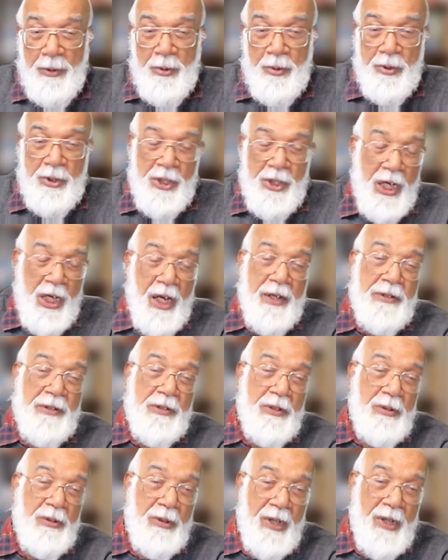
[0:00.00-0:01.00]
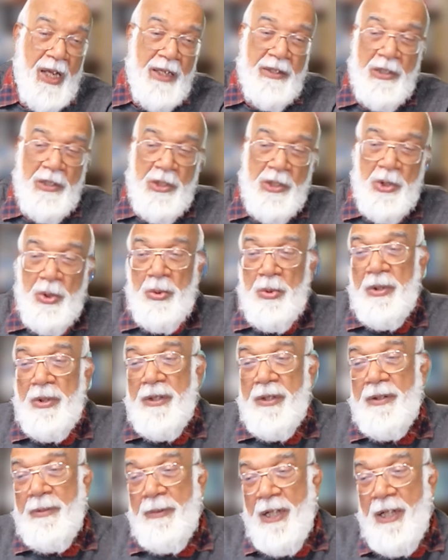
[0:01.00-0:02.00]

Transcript: you change your attitude and